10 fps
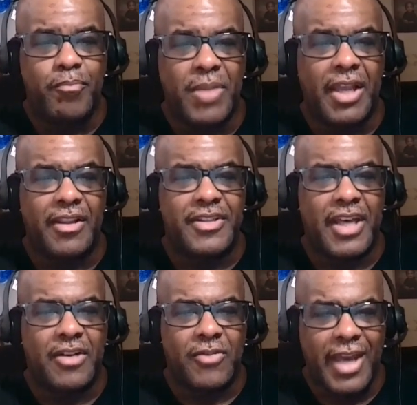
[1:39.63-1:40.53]

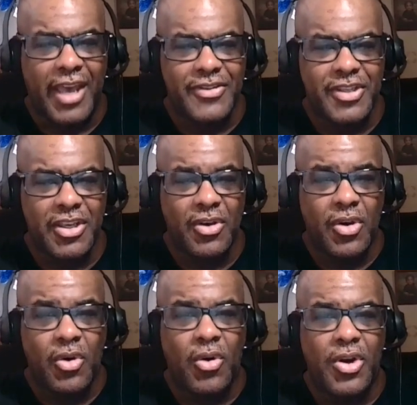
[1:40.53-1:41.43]
Megalodon Rising,
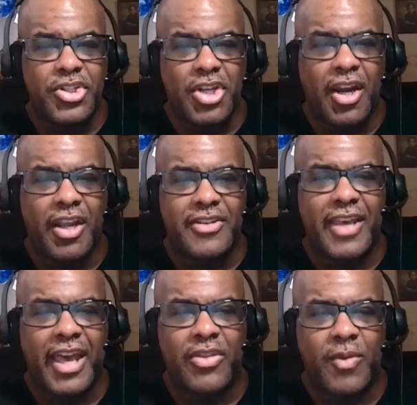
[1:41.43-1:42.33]
or Shark
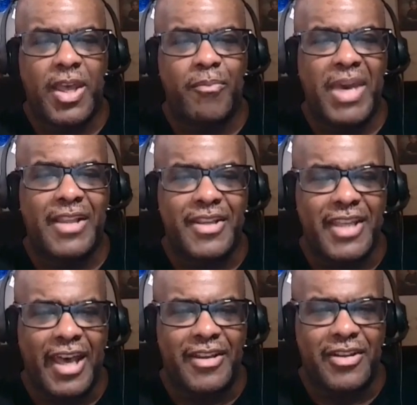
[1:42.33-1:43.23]
Attack 3,
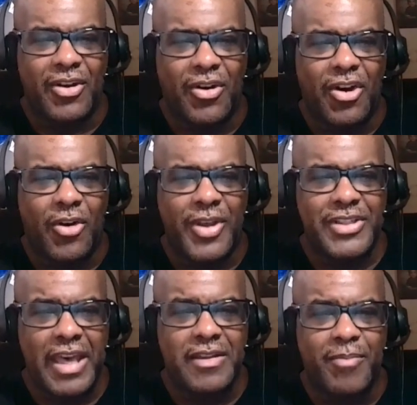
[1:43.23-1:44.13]
Megalodon. Always
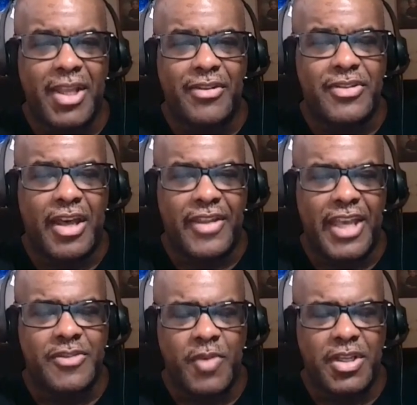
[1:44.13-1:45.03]
had the Megalodon.
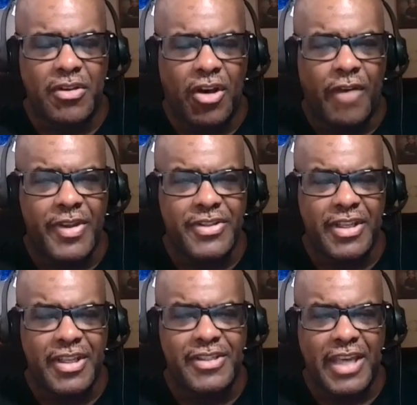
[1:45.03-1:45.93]
That's what all of a
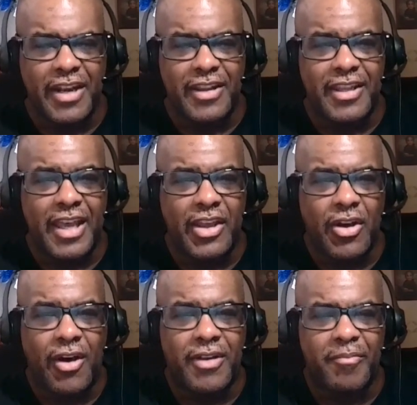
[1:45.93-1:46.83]
sudden decided to not
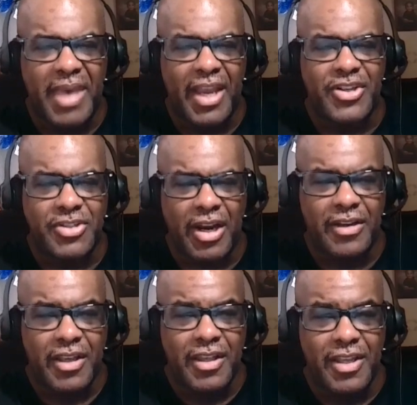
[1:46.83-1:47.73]
call the Mega Shark,
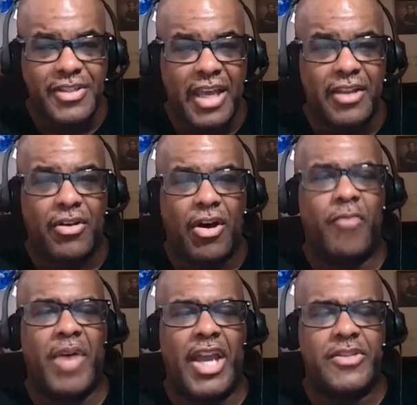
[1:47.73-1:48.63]
decided to call
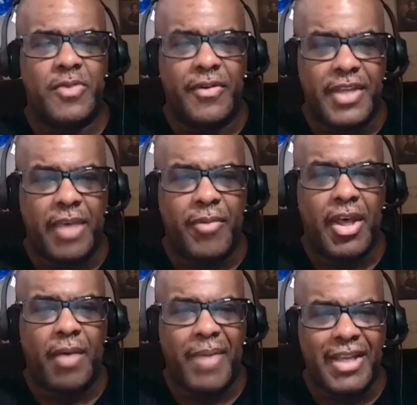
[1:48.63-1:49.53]
it by its real name,
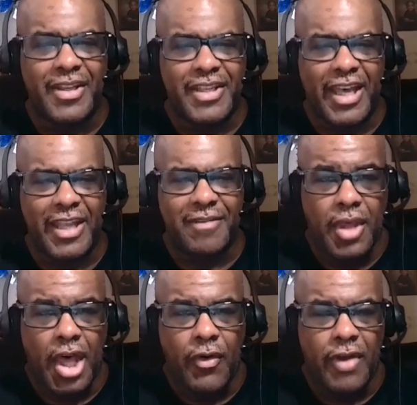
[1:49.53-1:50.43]
a Megalodon.
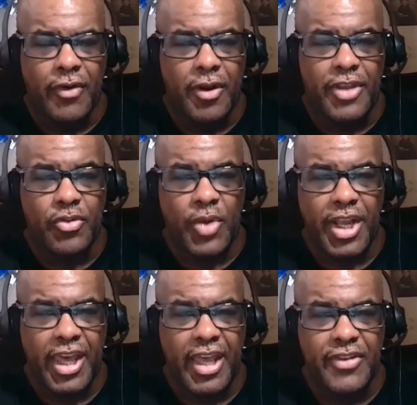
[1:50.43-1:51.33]
However, in
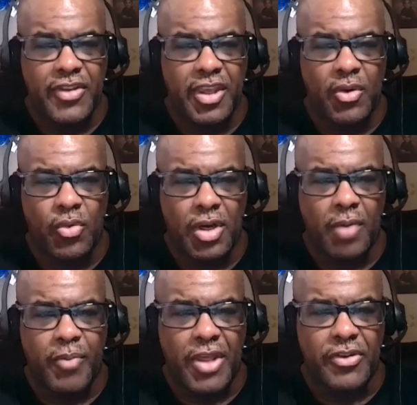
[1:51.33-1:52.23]
2018,
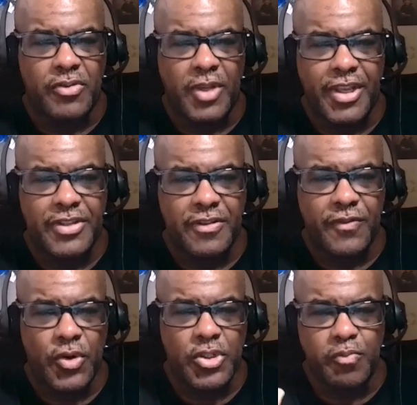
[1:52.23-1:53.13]
Warner Brothers released the
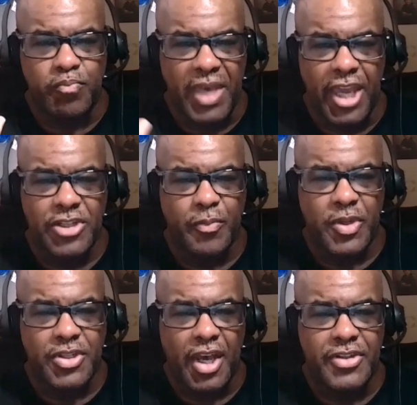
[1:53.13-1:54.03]
first major
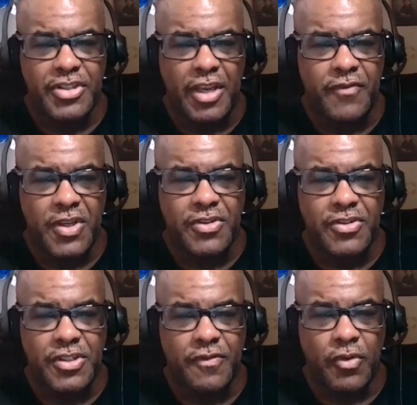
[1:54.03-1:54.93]
production that features
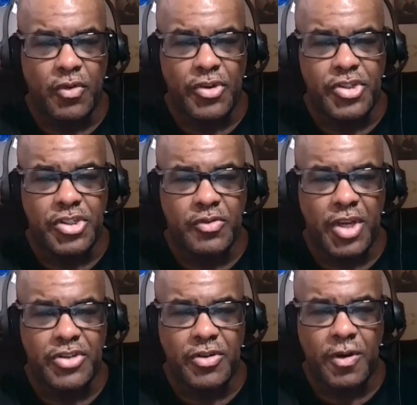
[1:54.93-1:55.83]
this ferocious
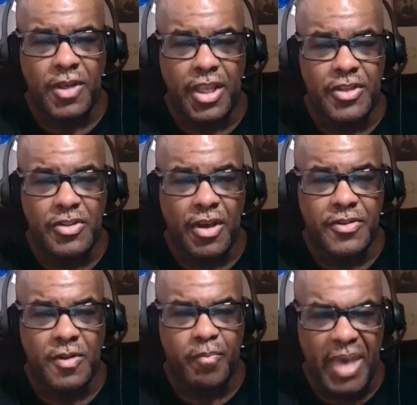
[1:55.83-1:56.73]
creature and is
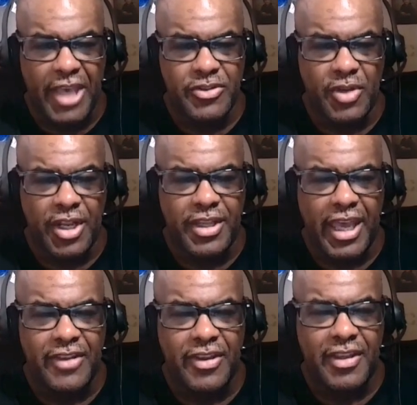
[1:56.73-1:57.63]
also based on the
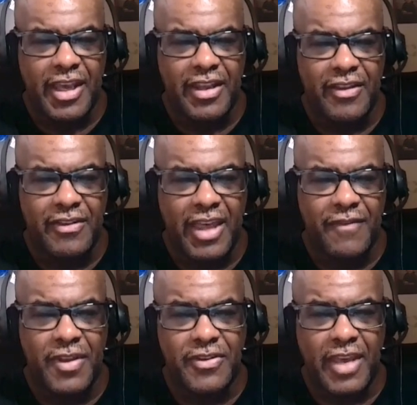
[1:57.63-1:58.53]

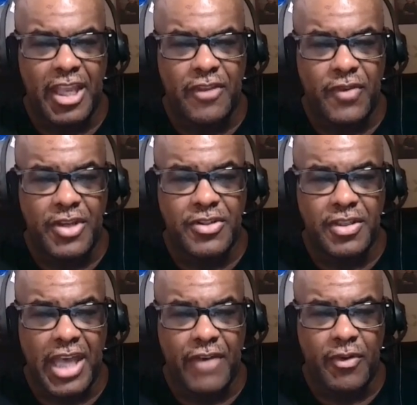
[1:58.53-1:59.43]
1997 science fiction
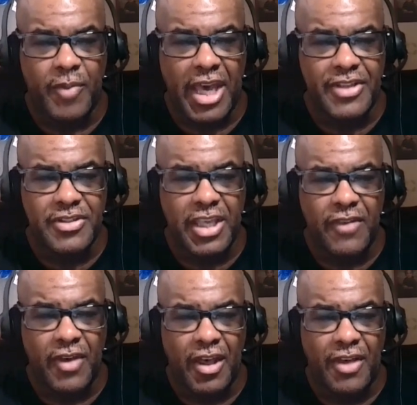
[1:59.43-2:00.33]
novel by
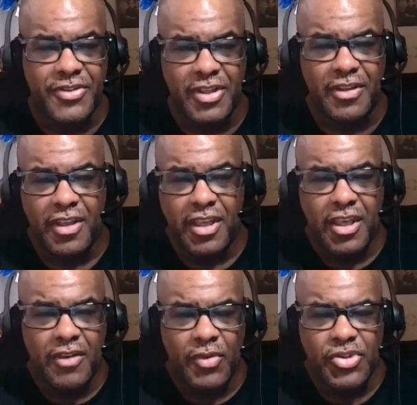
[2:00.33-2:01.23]
Steve Alton.
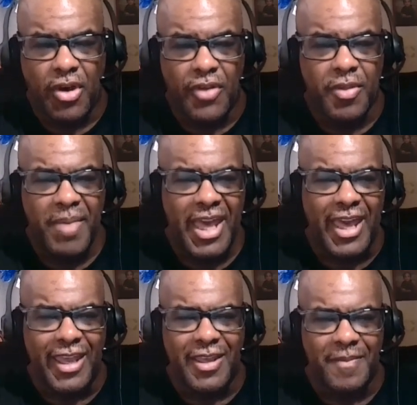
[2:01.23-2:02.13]
It was called The
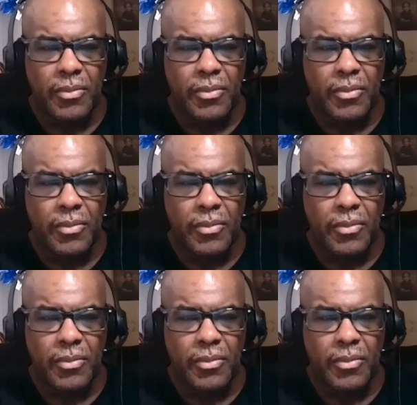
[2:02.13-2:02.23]
Meg.